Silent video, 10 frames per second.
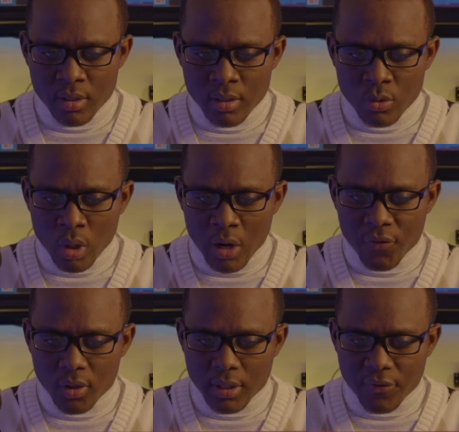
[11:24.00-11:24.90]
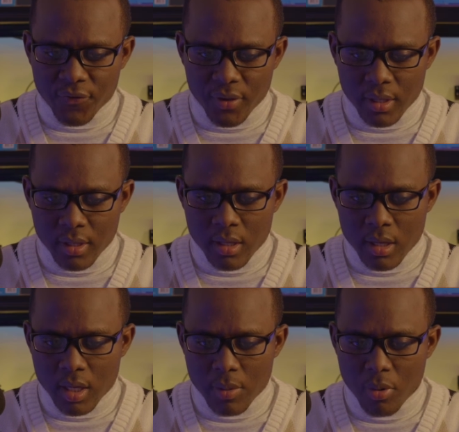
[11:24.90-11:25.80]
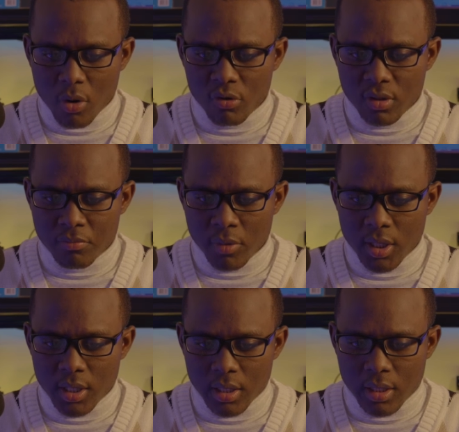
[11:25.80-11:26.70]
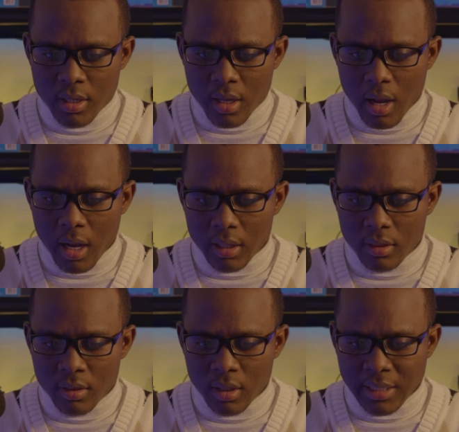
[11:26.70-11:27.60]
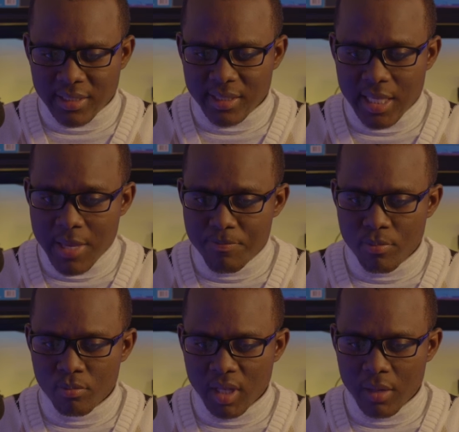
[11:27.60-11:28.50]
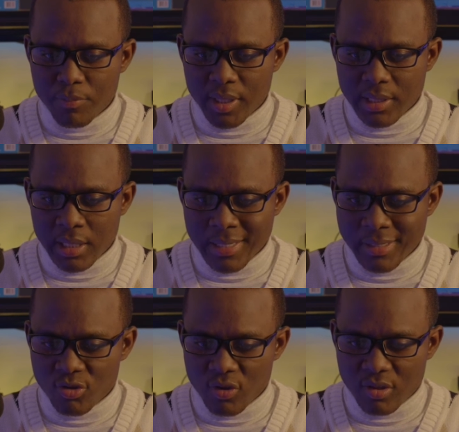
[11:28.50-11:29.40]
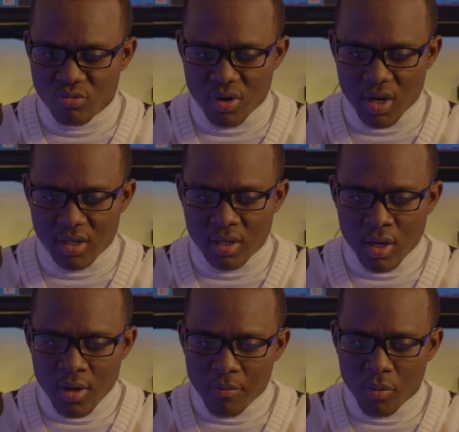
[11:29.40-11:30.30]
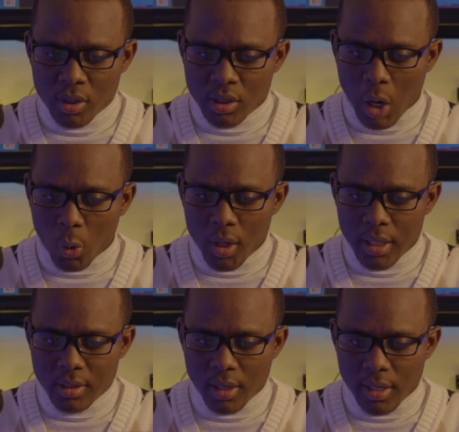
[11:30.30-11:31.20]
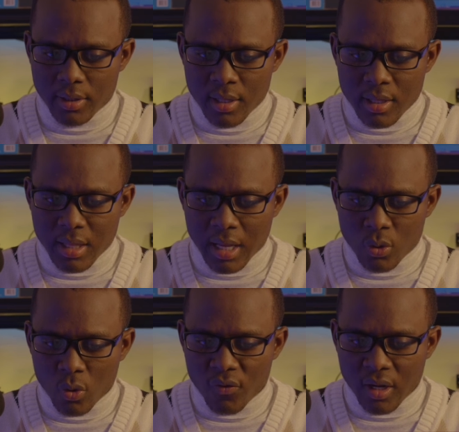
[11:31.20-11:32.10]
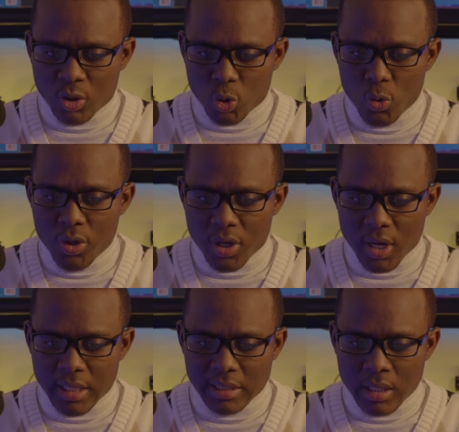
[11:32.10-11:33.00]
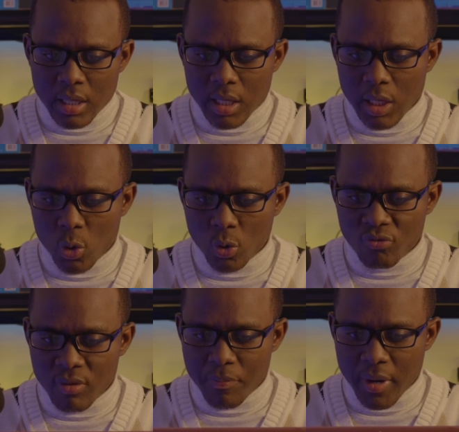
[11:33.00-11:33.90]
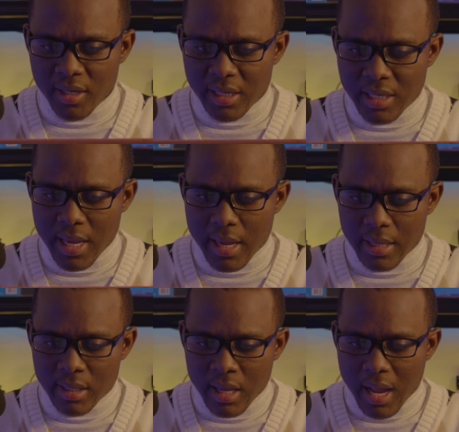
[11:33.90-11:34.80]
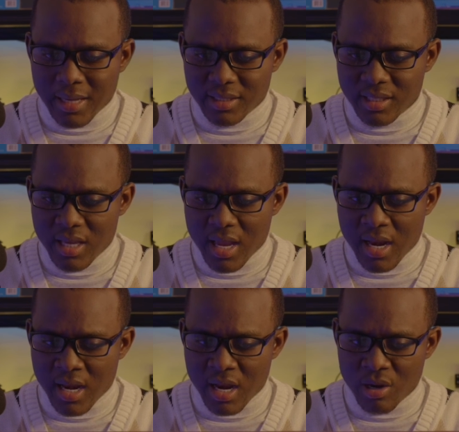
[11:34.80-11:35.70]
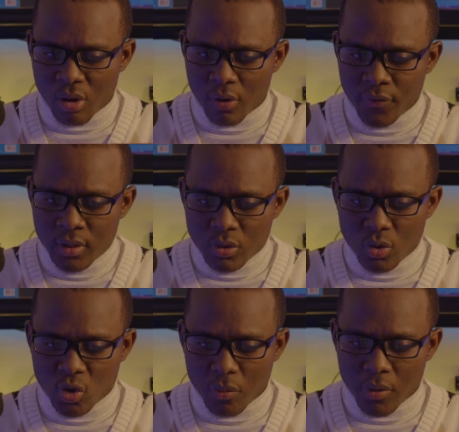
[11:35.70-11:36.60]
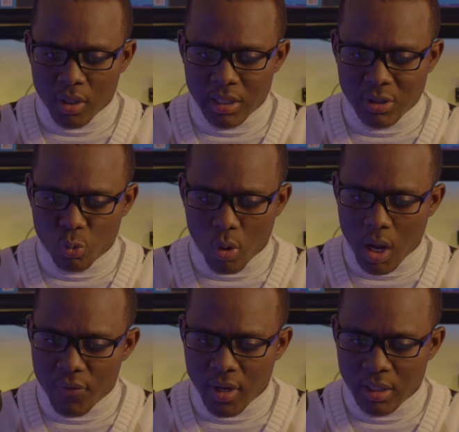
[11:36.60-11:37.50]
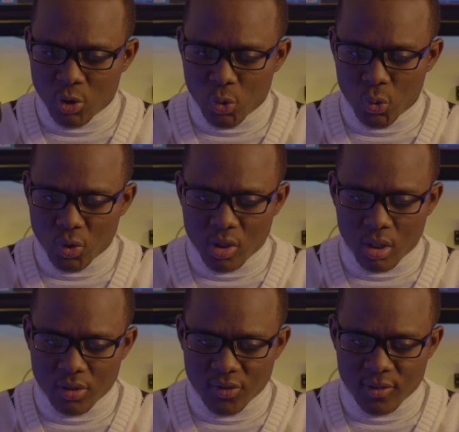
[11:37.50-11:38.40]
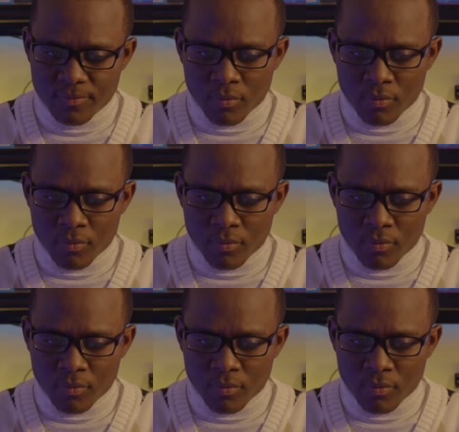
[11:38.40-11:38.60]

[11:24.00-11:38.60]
To afford the fee, he borrowed money at a steep 10% interest rate, but calculated that over 2 years he could repay the debt and still earn enough to support his wife and two sons.